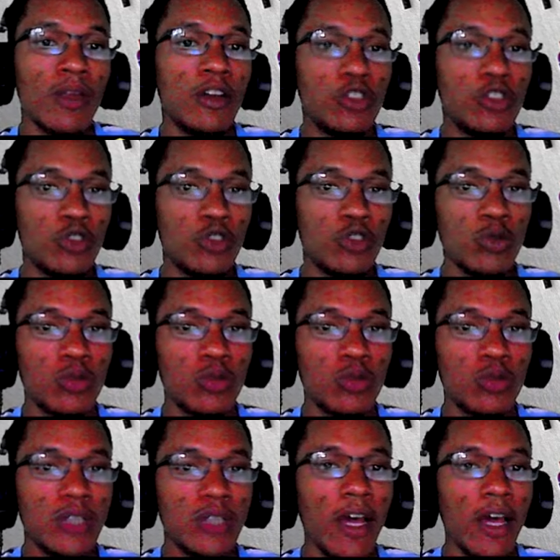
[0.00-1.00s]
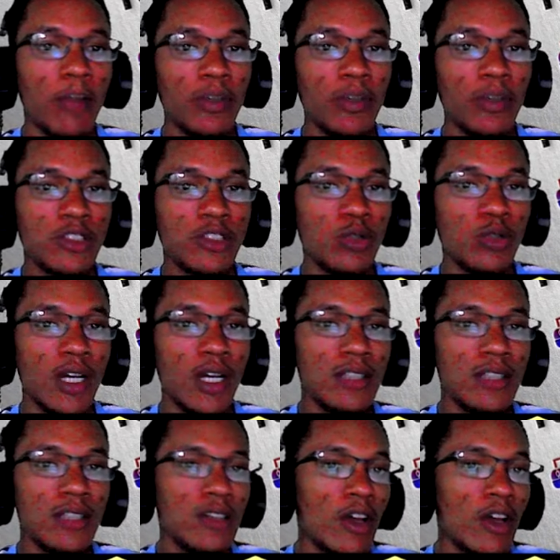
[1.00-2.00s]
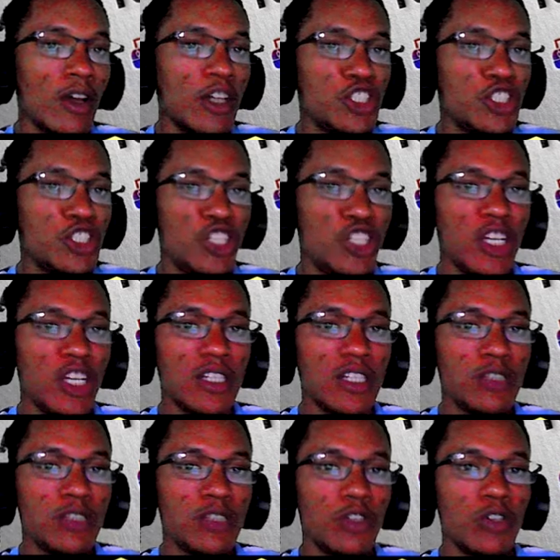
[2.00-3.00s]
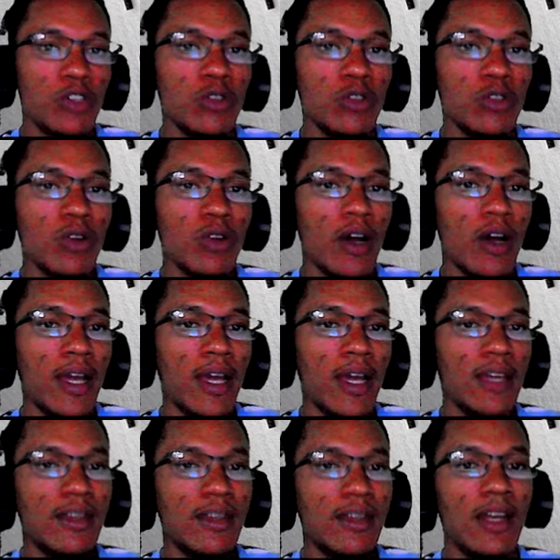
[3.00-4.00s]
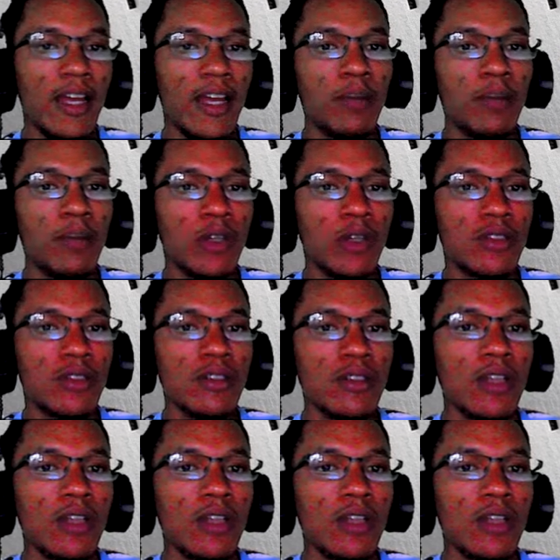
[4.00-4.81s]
So to help us do that, share this video, hit that like button,